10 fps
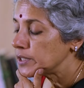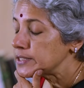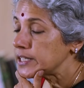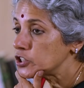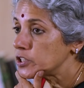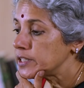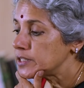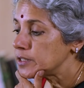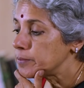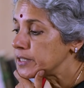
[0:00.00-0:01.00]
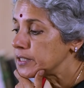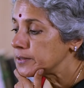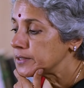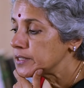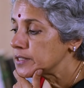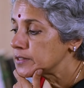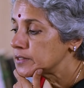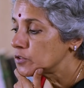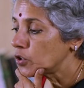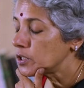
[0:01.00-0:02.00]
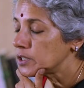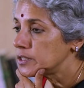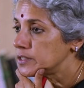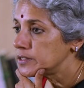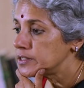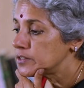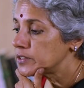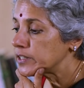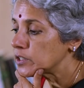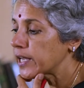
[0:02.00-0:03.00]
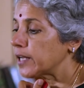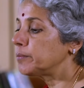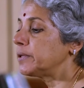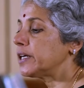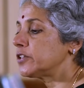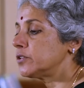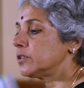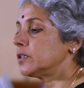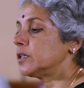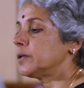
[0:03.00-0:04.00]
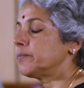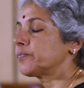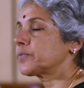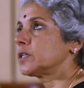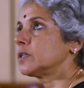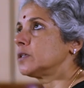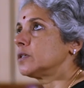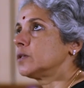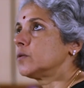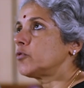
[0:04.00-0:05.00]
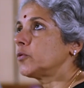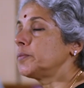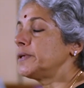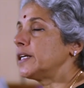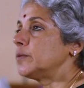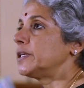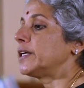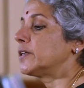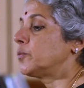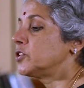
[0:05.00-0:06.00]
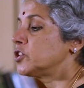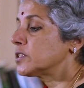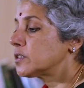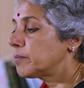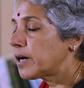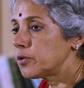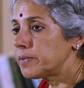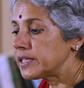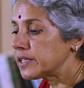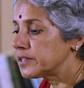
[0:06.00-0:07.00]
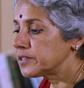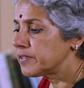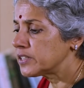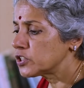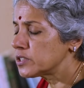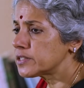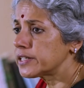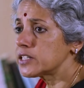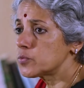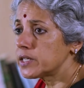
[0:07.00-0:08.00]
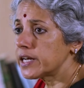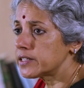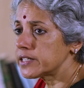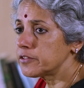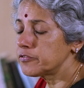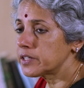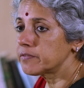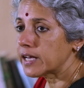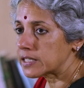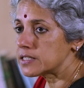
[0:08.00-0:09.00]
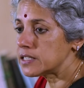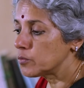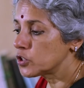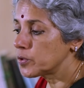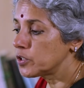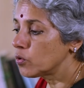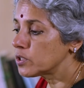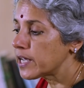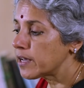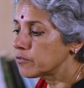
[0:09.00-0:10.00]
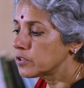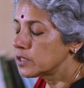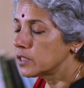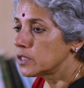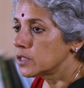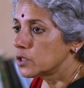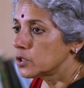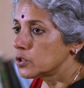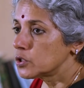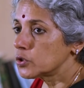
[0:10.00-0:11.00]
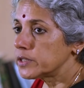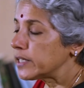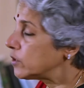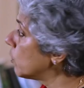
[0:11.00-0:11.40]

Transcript: essentially T B is not a disease that can be ad, uh, probably eliminated with just the biomedical interventions, unless we get a terrific vaccine, which we don't have. So then